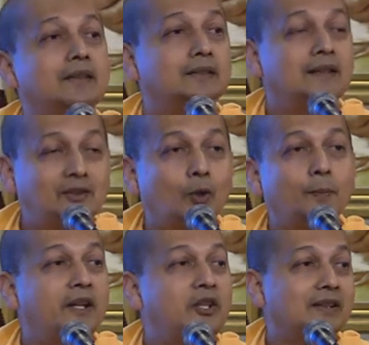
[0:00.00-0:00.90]
This
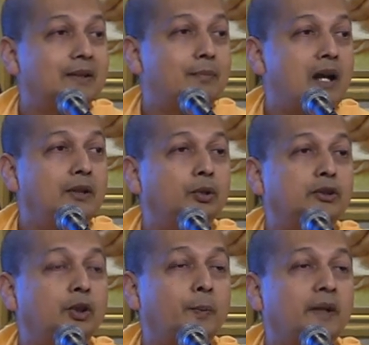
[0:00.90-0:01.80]
Upanishad, the
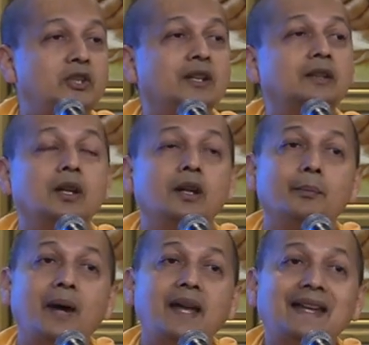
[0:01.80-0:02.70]
Mandukya Upanishad,
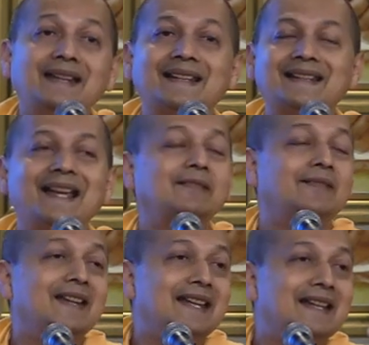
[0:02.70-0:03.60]
by itself
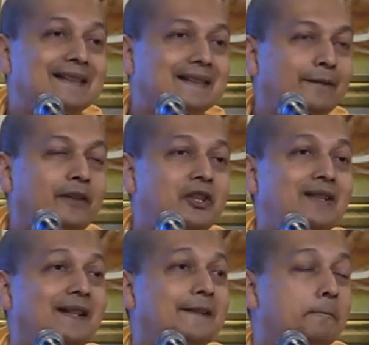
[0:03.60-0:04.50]
is
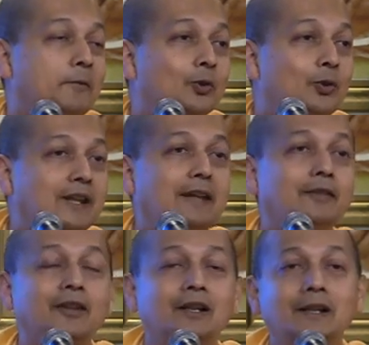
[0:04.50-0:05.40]
sufficient to
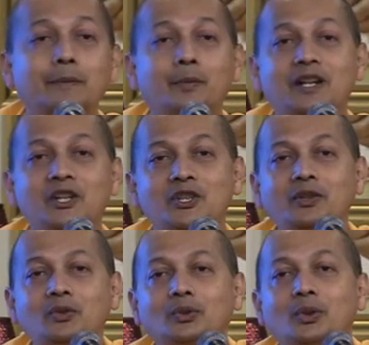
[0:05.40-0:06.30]
give
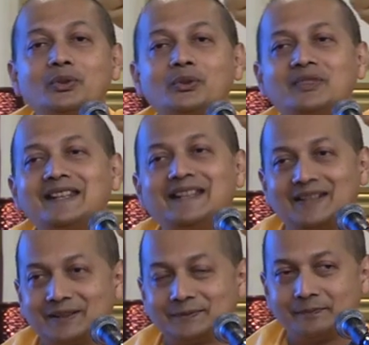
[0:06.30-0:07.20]
liberation to those who seek it.